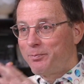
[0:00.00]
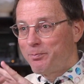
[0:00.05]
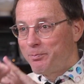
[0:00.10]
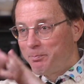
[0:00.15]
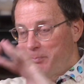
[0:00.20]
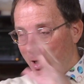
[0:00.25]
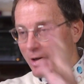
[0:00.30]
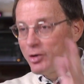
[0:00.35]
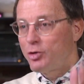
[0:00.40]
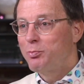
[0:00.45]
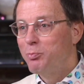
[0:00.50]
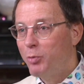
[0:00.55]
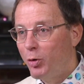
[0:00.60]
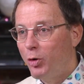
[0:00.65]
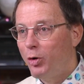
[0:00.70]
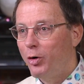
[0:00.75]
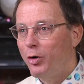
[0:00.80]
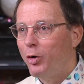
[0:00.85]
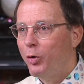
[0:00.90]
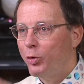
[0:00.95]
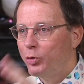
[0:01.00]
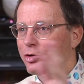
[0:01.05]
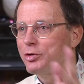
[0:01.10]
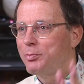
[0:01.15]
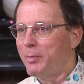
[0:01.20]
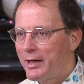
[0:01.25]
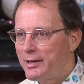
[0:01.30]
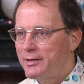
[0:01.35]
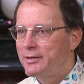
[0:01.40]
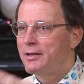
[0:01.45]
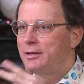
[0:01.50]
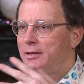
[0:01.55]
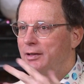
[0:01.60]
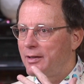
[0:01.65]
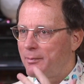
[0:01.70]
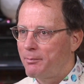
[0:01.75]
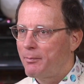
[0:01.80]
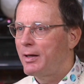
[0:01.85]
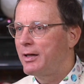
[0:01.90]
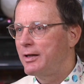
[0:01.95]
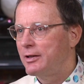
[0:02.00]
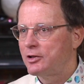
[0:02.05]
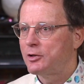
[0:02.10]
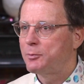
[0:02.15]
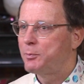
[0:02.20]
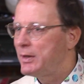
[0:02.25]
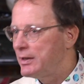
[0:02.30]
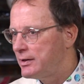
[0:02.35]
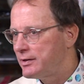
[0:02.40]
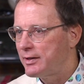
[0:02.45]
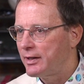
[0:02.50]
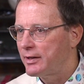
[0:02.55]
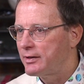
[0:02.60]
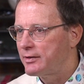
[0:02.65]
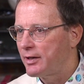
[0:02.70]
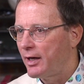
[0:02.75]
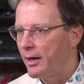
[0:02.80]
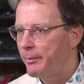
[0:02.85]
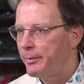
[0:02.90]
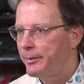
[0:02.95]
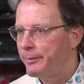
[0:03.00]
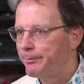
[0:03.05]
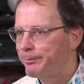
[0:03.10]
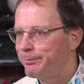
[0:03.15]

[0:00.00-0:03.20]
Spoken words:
much more automated, and it speeds things up.